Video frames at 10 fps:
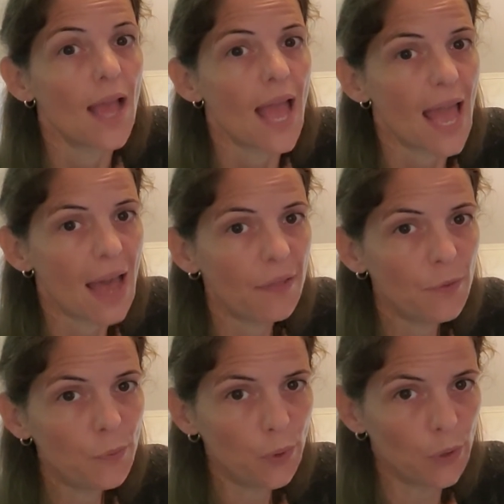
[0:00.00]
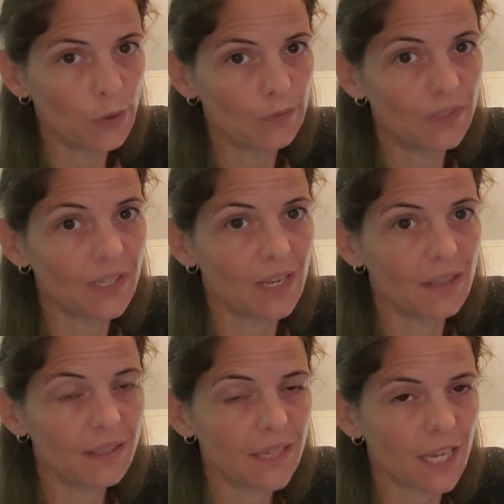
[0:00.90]
add the roofs in
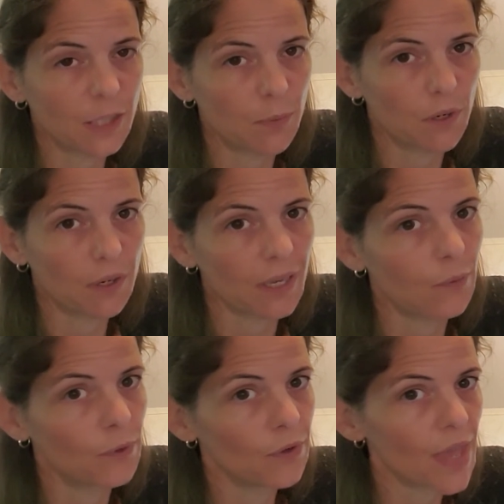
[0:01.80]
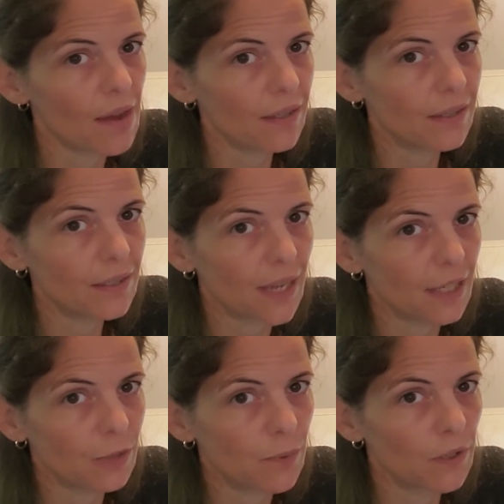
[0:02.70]
the sketchbook. It will count as a
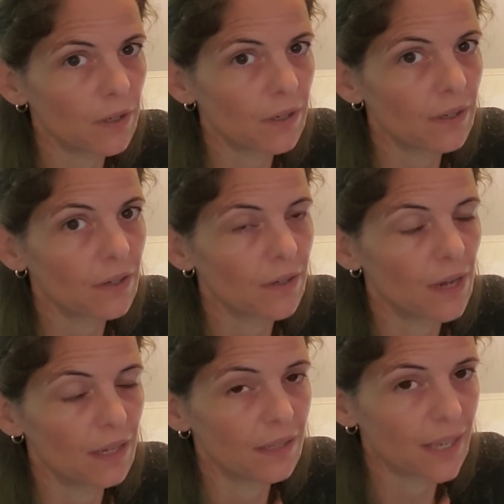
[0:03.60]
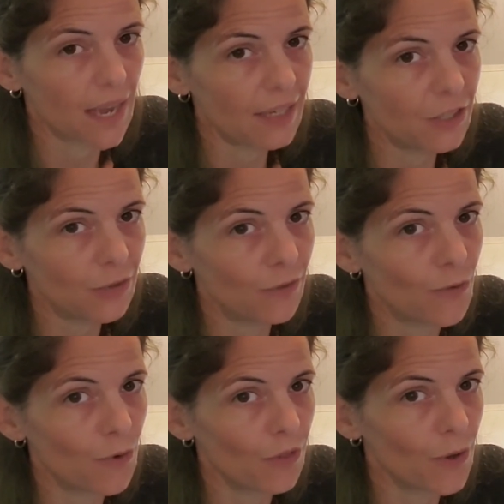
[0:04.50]
sketchbook sketch
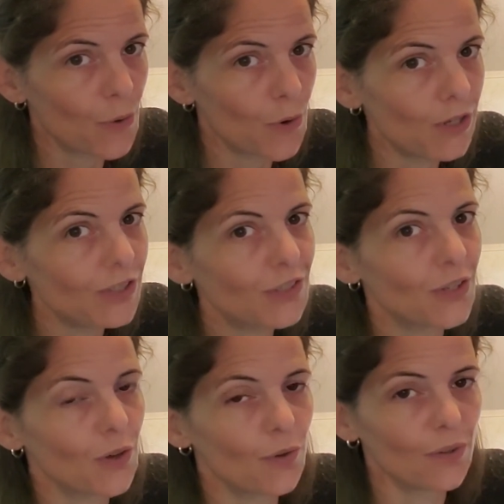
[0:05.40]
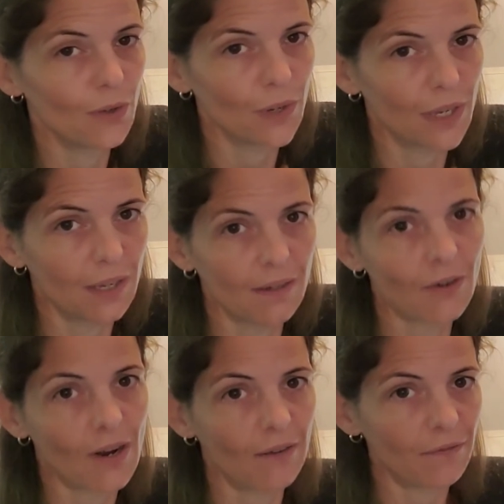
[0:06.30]
for the course, so you'll get
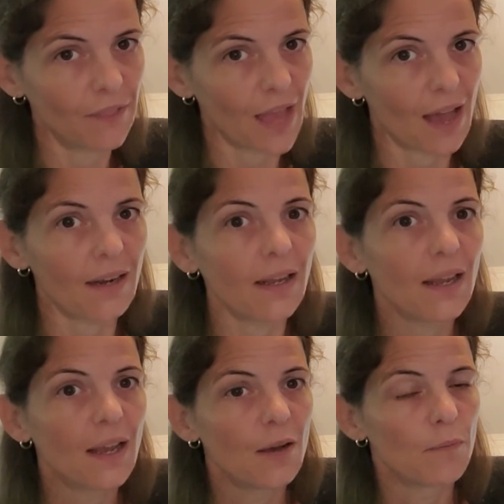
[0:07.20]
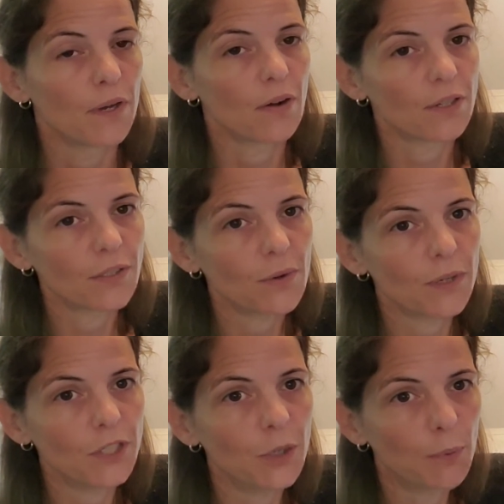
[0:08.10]
credit for that. But also I
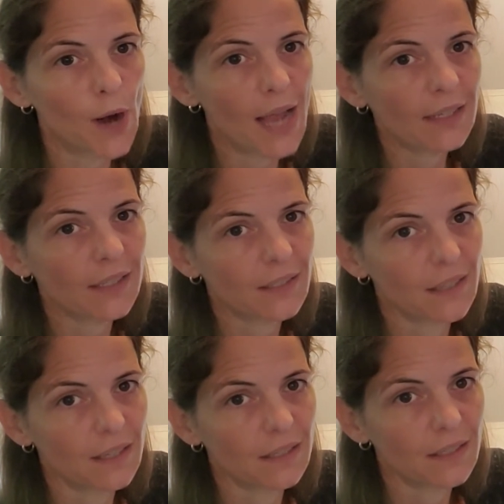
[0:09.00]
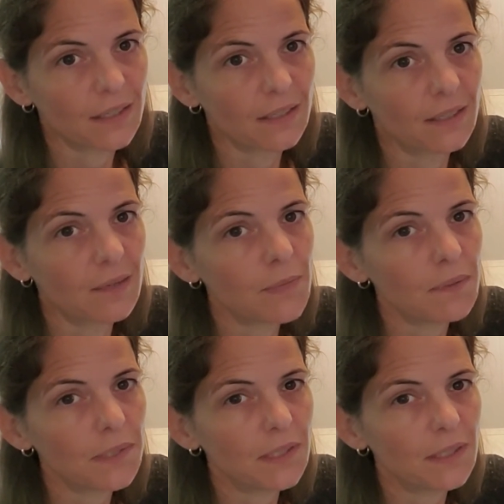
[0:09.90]
want you to practice this because
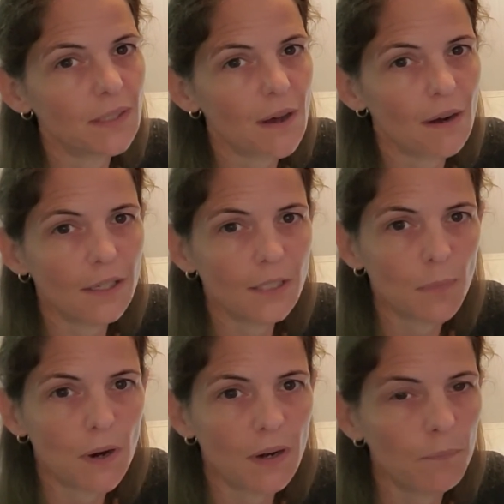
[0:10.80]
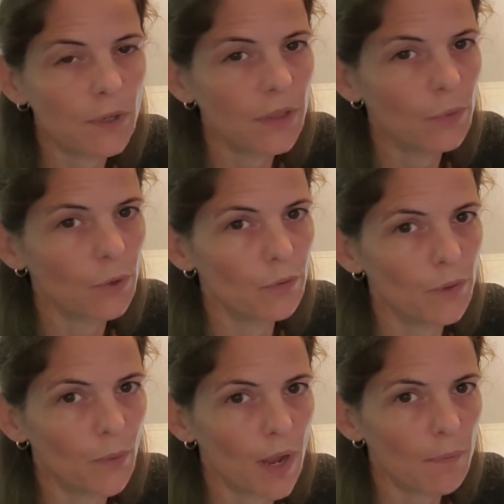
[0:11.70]
sometimes this is the hardest part, putting the roof in
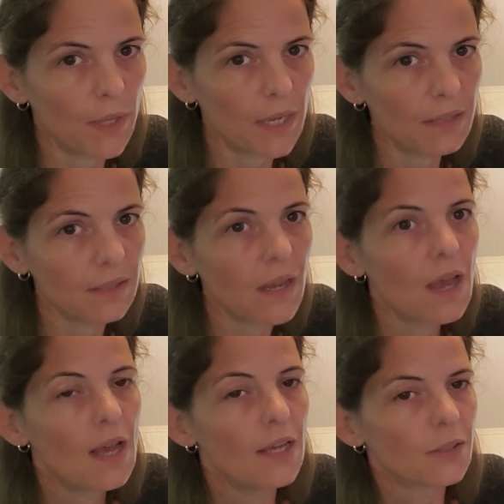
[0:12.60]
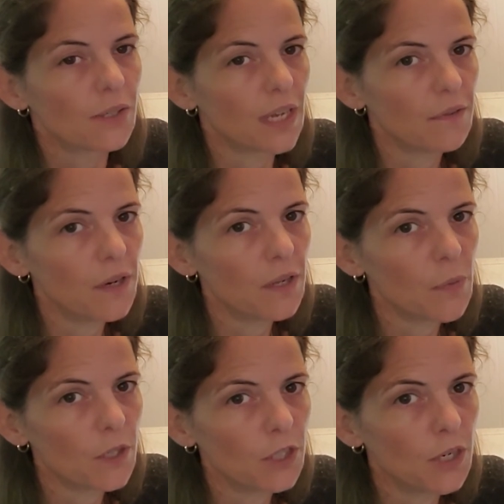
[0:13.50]
the right place. So I definitely
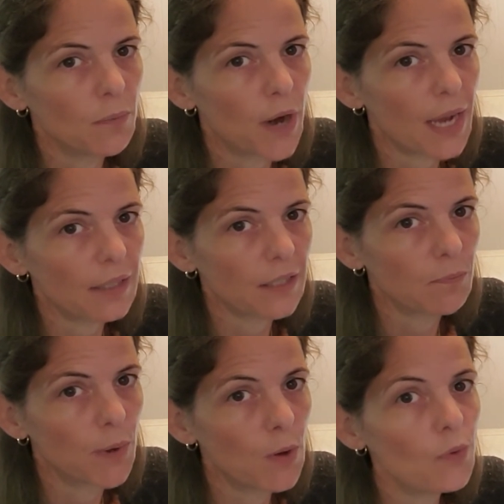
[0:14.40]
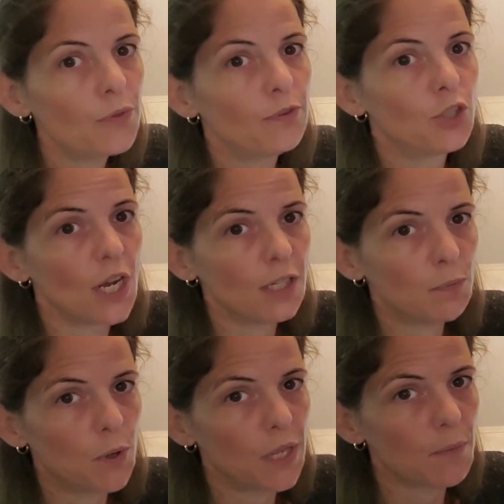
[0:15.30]
want you to practice both,
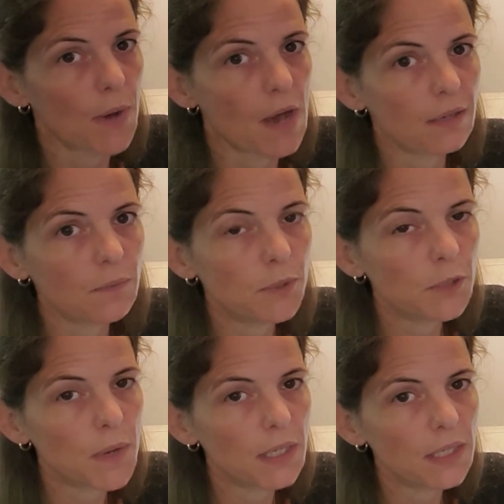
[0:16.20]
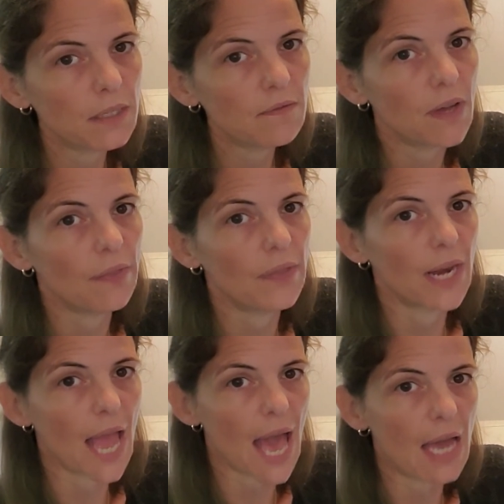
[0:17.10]
just putting the box in perspective and then
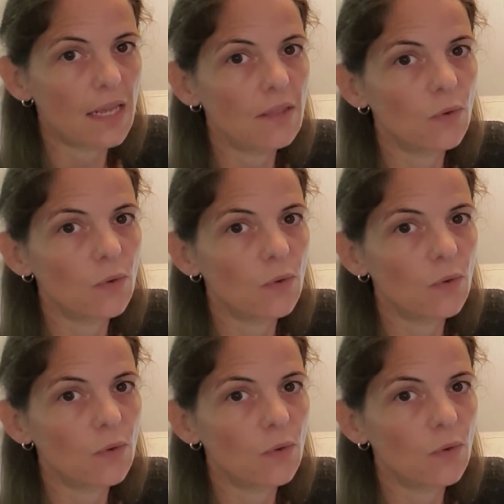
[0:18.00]
adding the